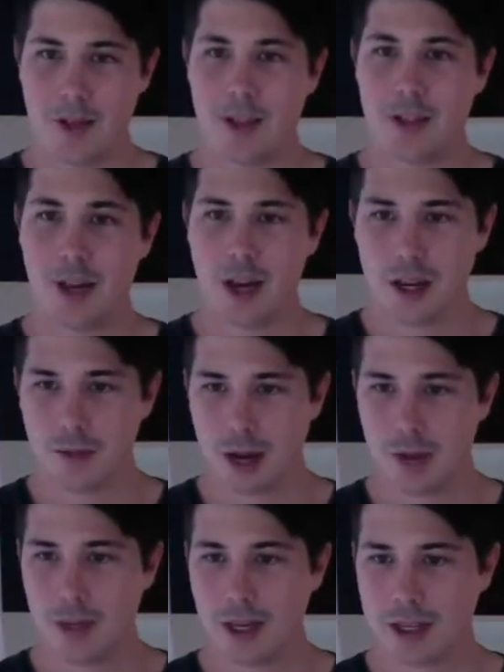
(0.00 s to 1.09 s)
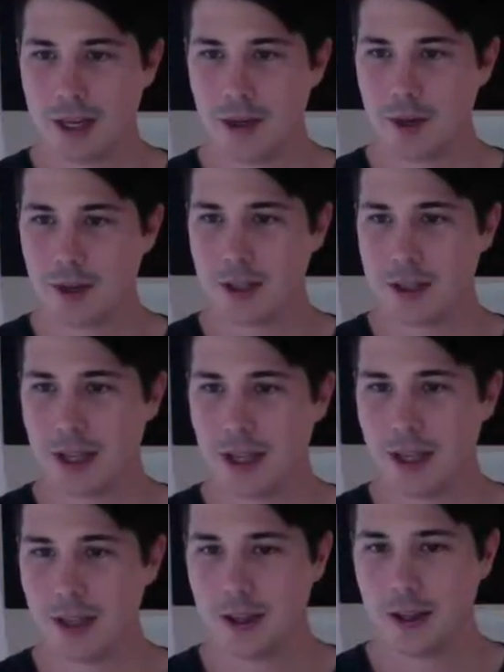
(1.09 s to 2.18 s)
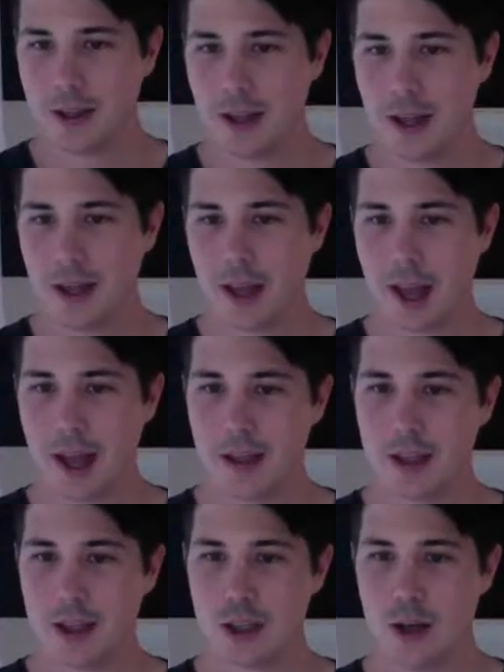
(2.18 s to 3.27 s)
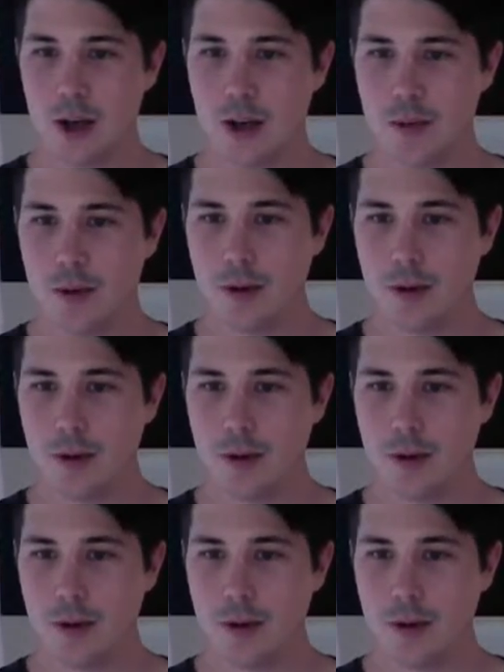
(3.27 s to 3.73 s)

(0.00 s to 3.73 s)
So anyway, we lucked out because then they had this shop